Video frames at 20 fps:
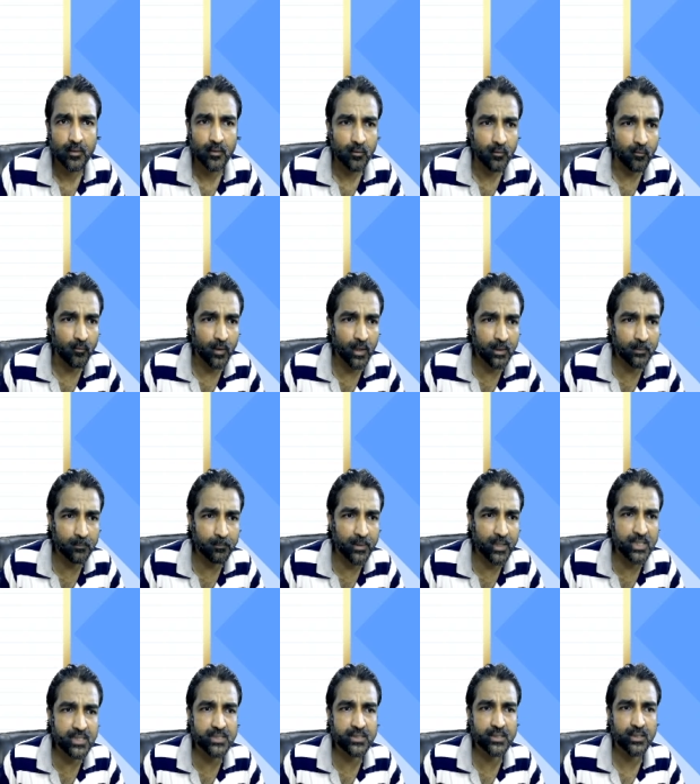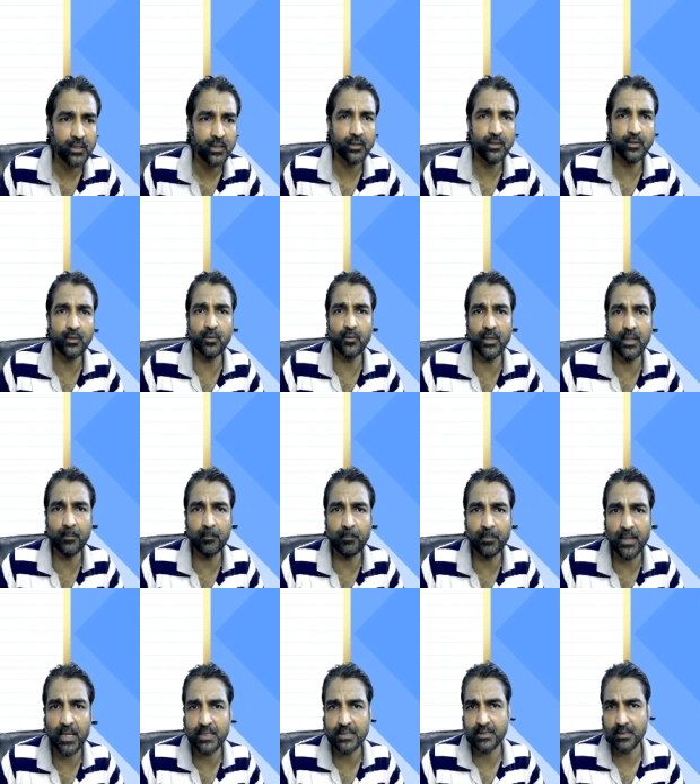1 plus 2
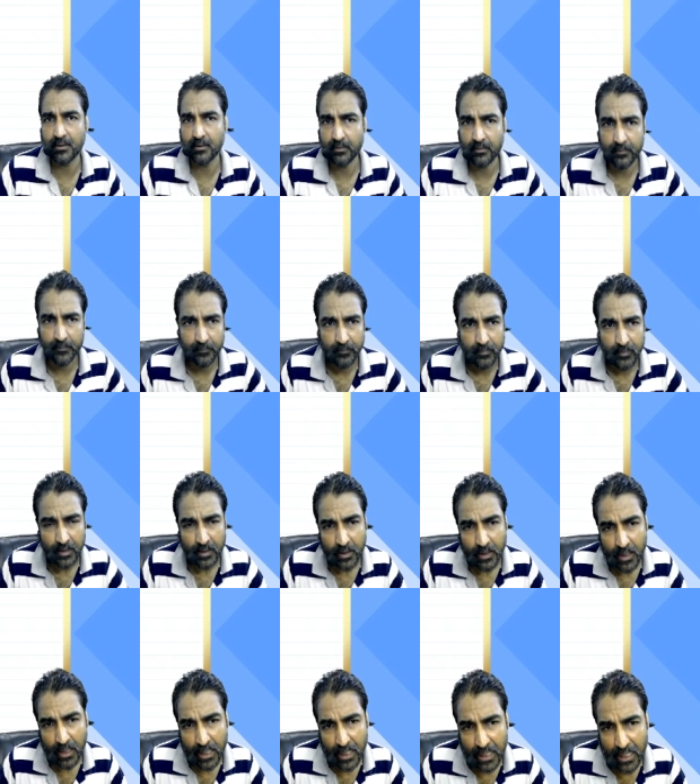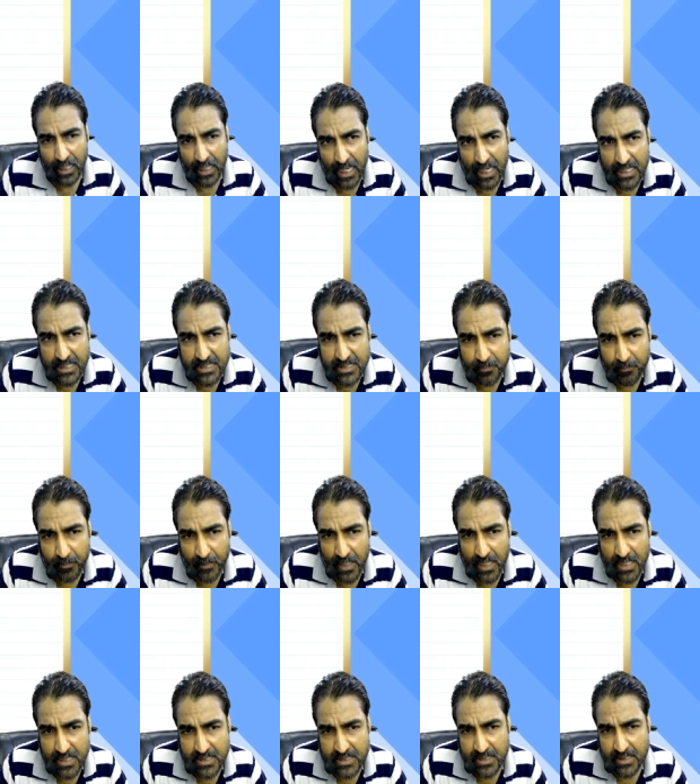implies x
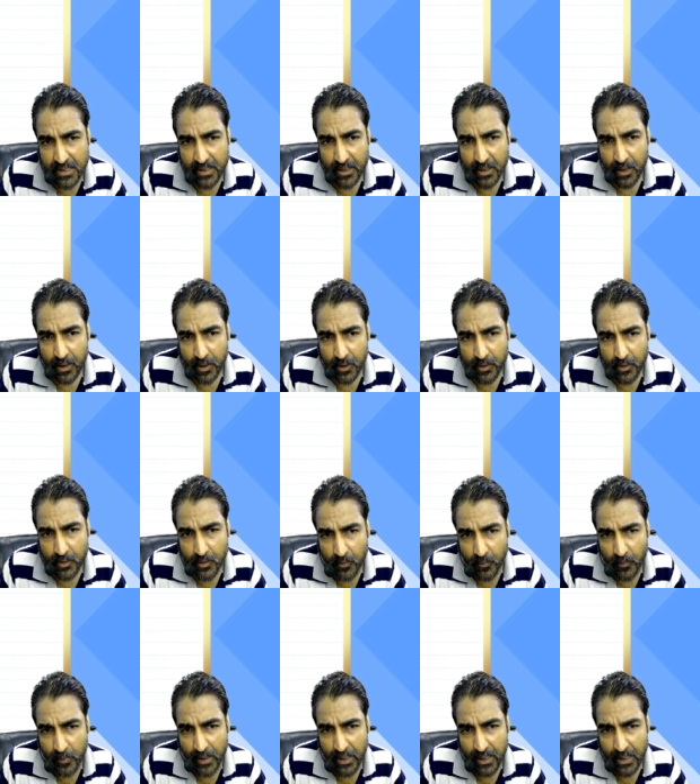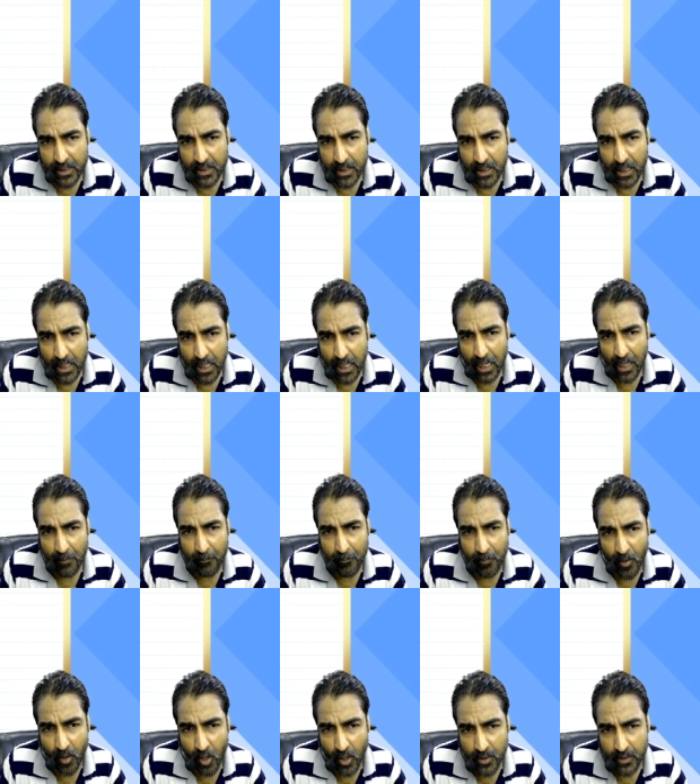plus 2a
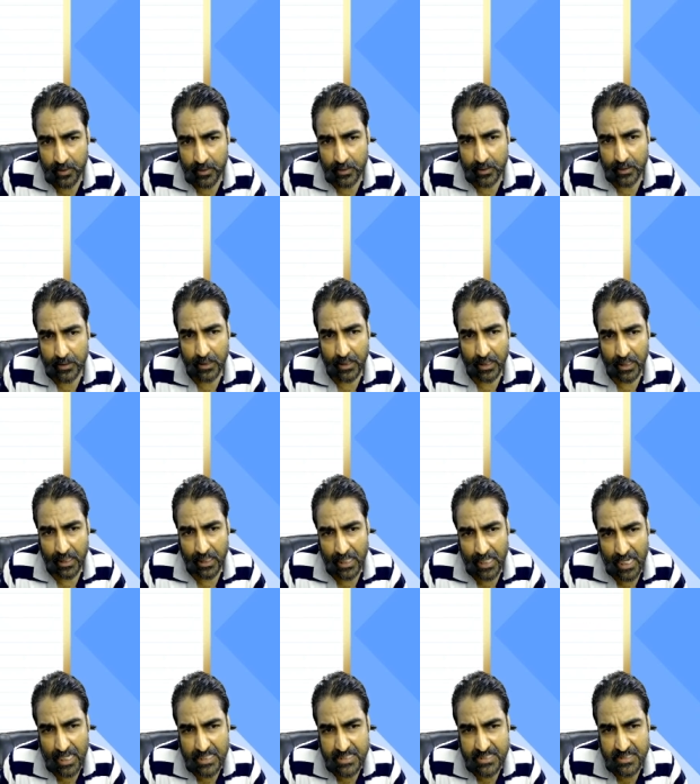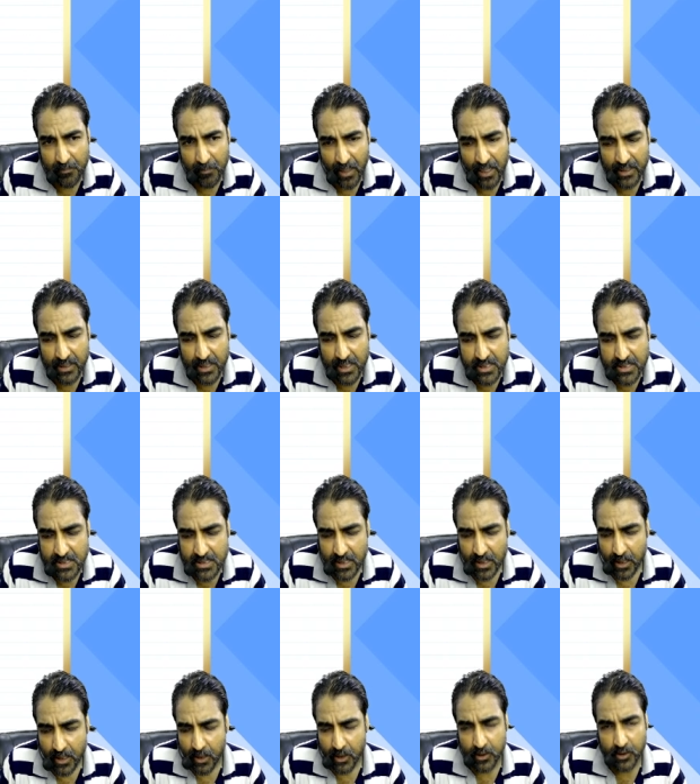upon x minus
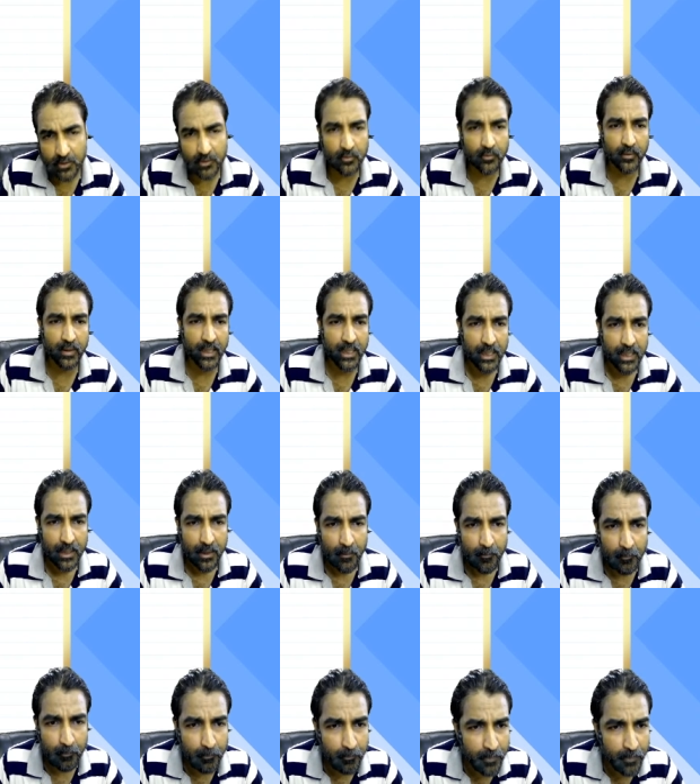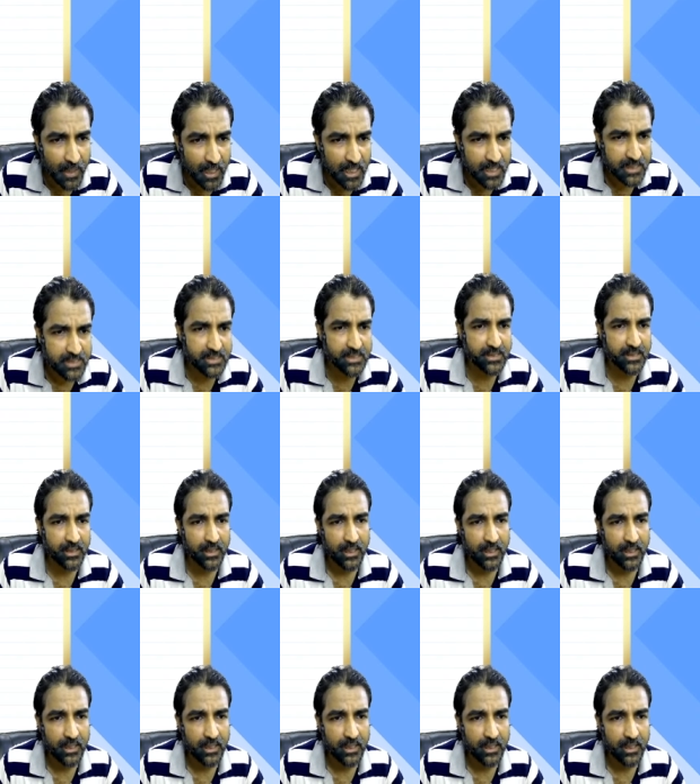2a plus